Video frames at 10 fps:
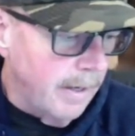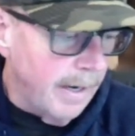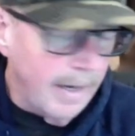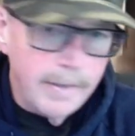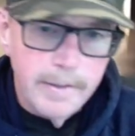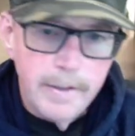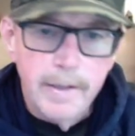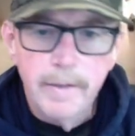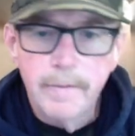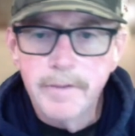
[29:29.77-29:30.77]
And
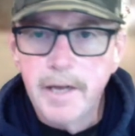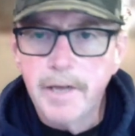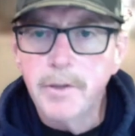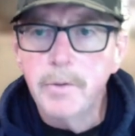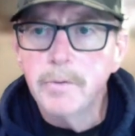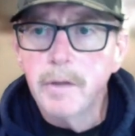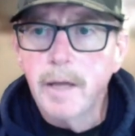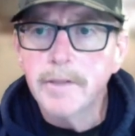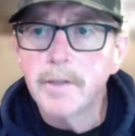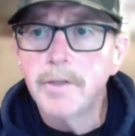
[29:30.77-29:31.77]
uh, stay tuned.
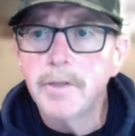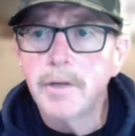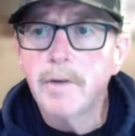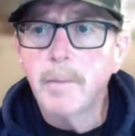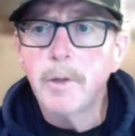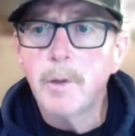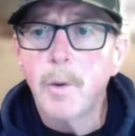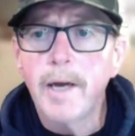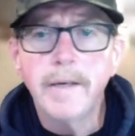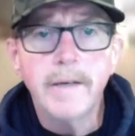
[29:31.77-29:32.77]
Lots of stuff coming your
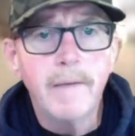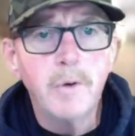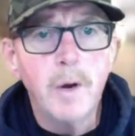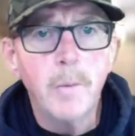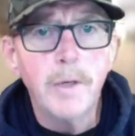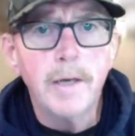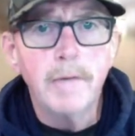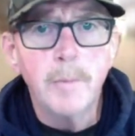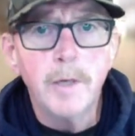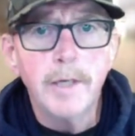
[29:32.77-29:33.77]
way. Have a great week,
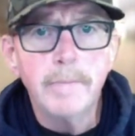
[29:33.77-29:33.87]
everybody.